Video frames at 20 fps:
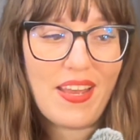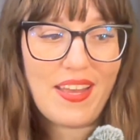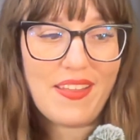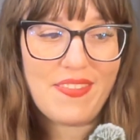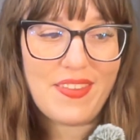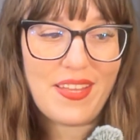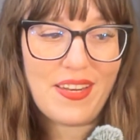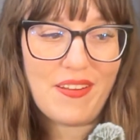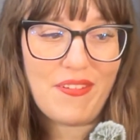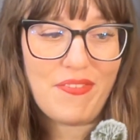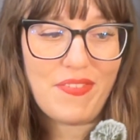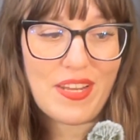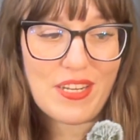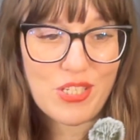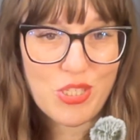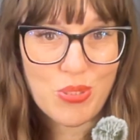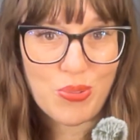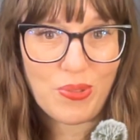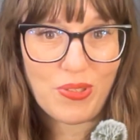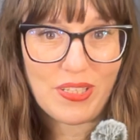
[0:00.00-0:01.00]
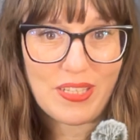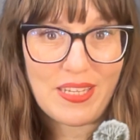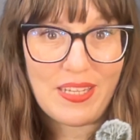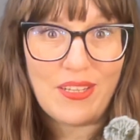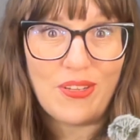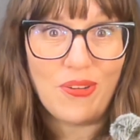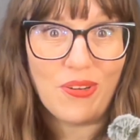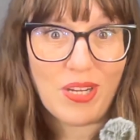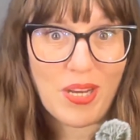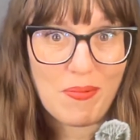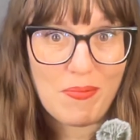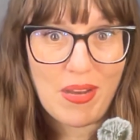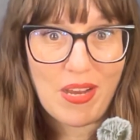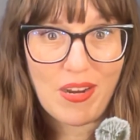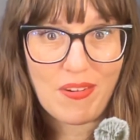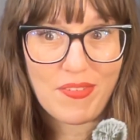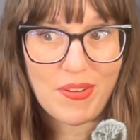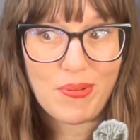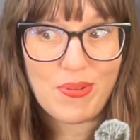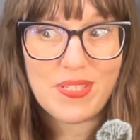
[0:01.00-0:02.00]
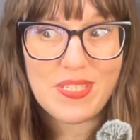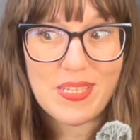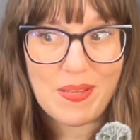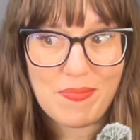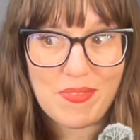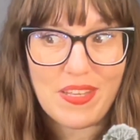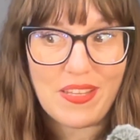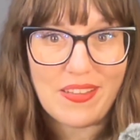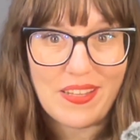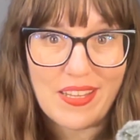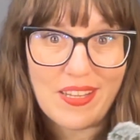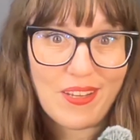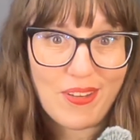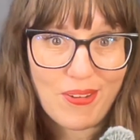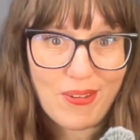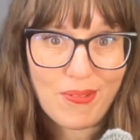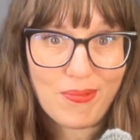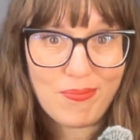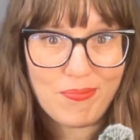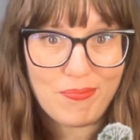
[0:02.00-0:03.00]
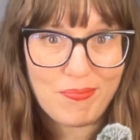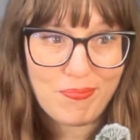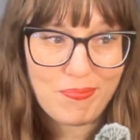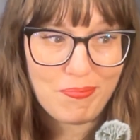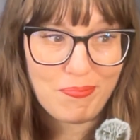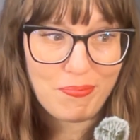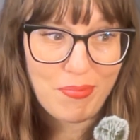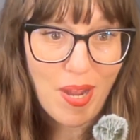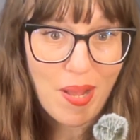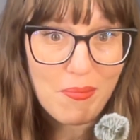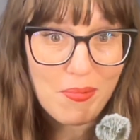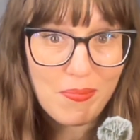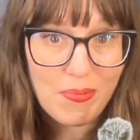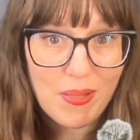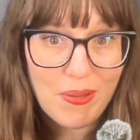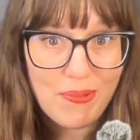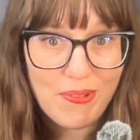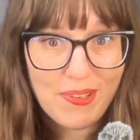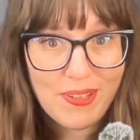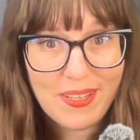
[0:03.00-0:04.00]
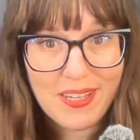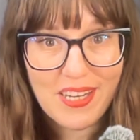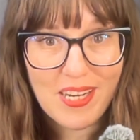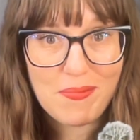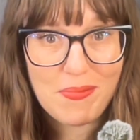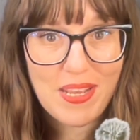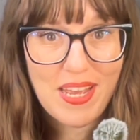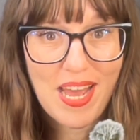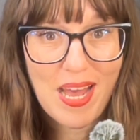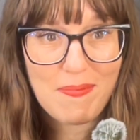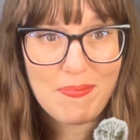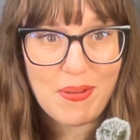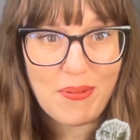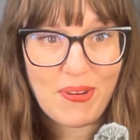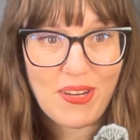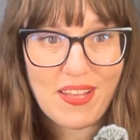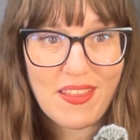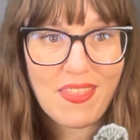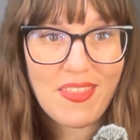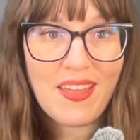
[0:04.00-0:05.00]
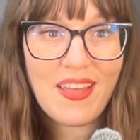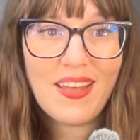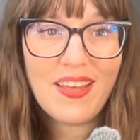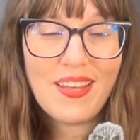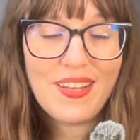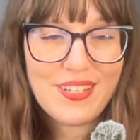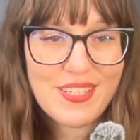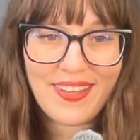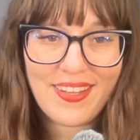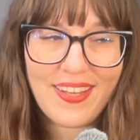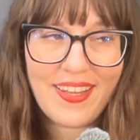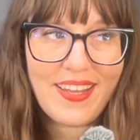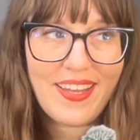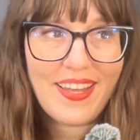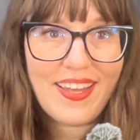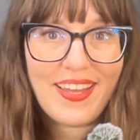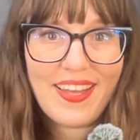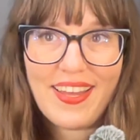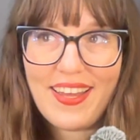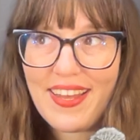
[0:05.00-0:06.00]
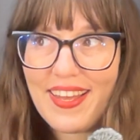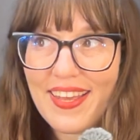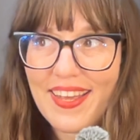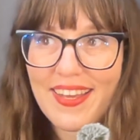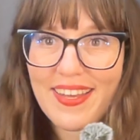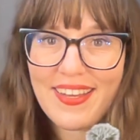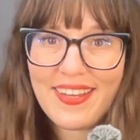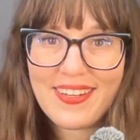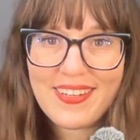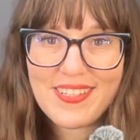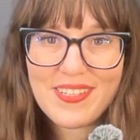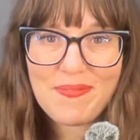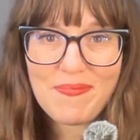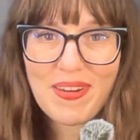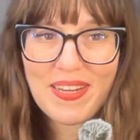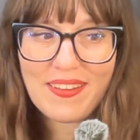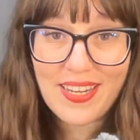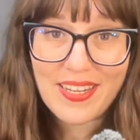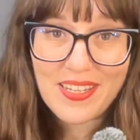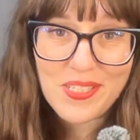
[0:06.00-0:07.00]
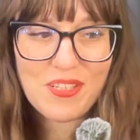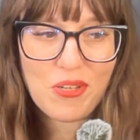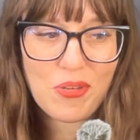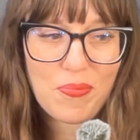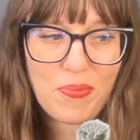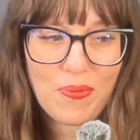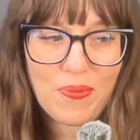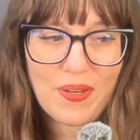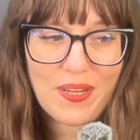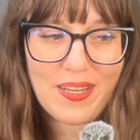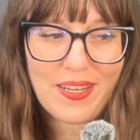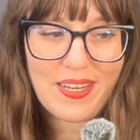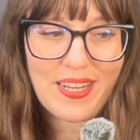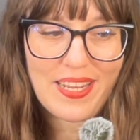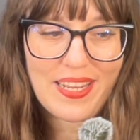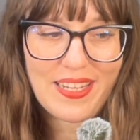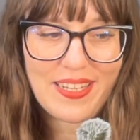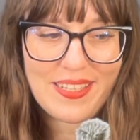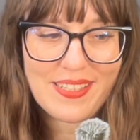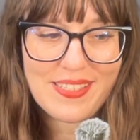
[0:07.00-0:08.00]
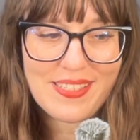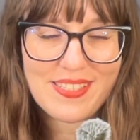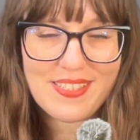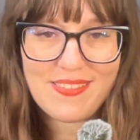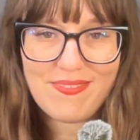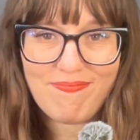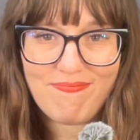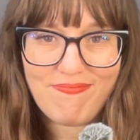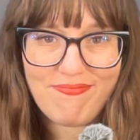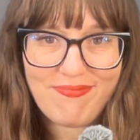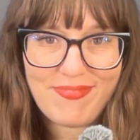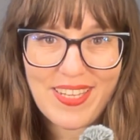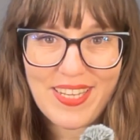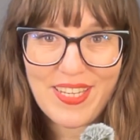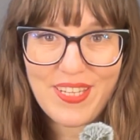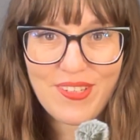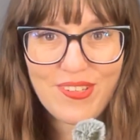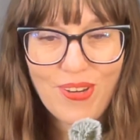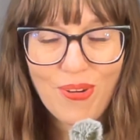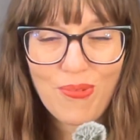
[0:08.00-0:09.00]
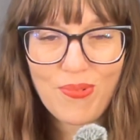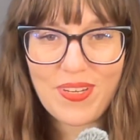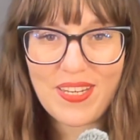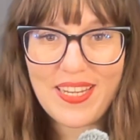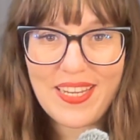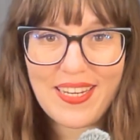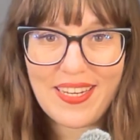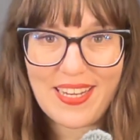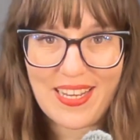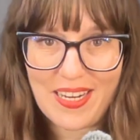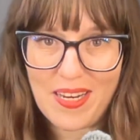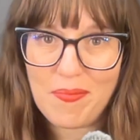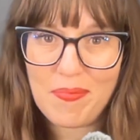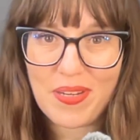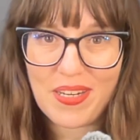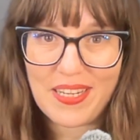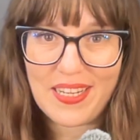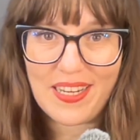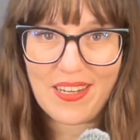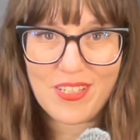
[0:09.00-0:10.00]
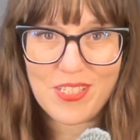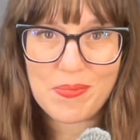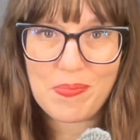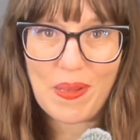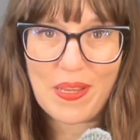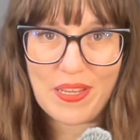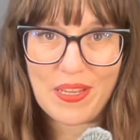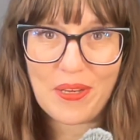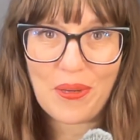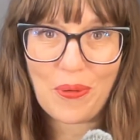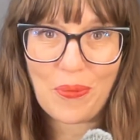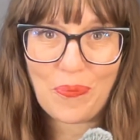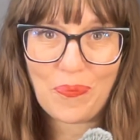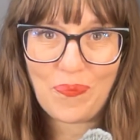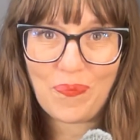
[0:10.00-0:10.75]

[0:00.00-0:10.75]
And then eventually you'll come out of it with something that you're probably really going to be happy with. And my next little point is that you don't need anybody else but you.